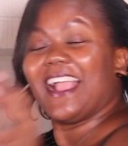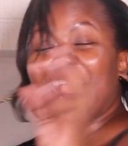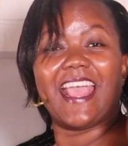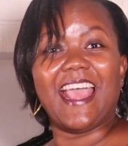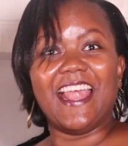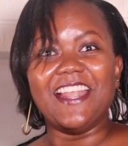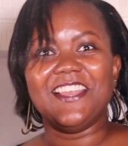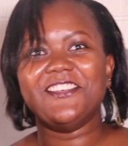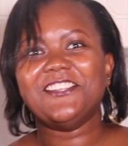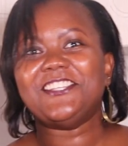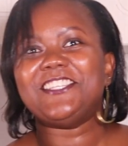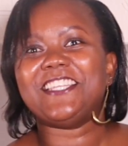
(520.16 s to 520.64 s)

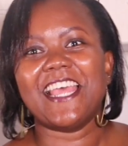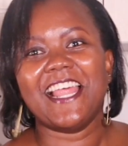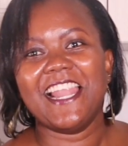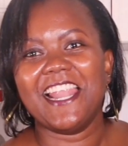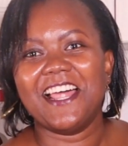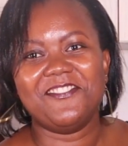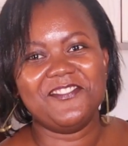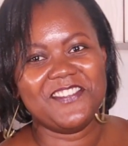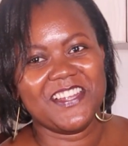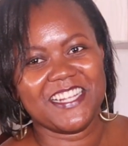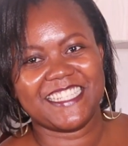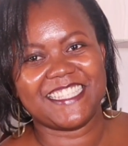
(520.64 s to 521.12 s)
Can you tell
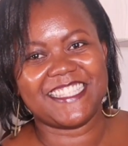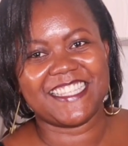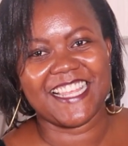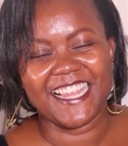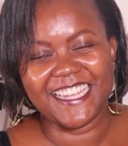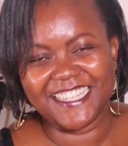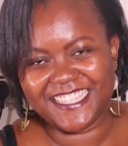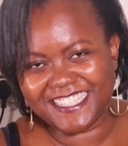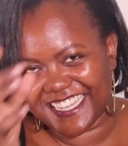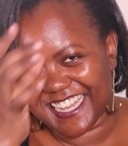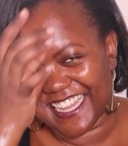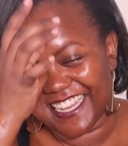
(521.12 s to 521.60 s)
I'm
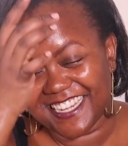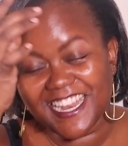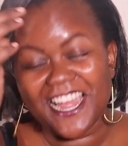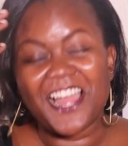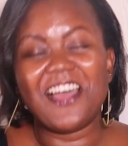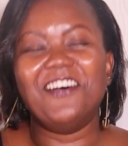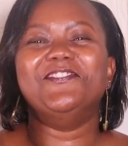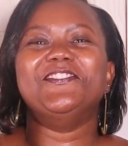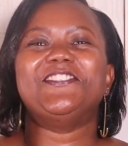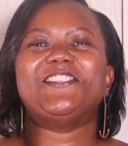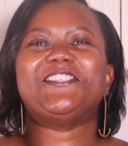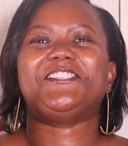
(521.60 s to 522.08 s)
excited?
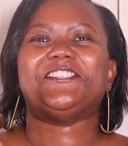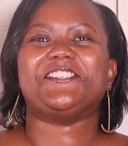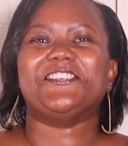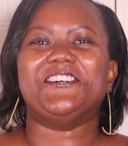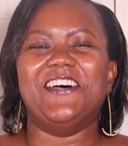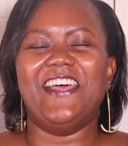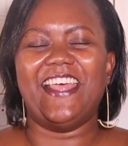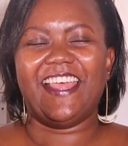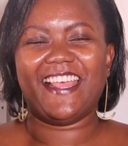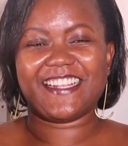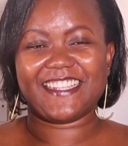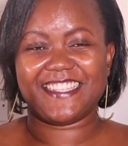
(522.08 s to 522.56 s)
I'm
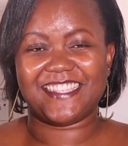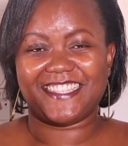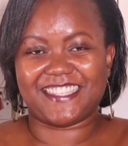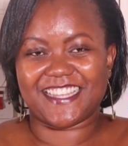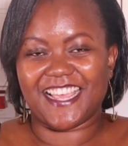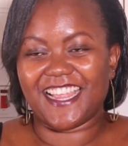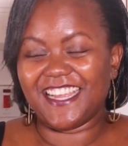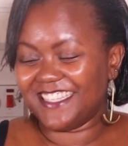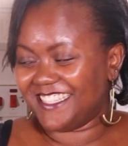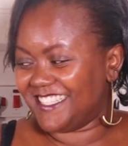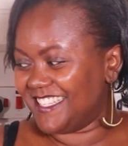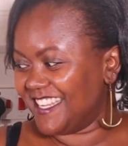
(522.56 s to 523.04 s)
so
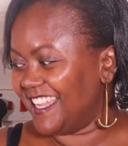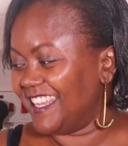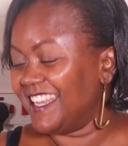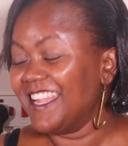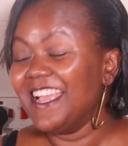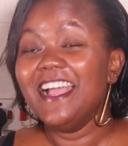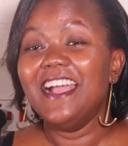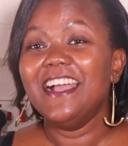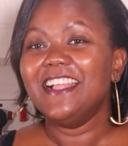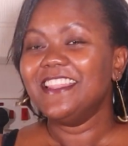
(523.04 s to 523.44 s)
excited.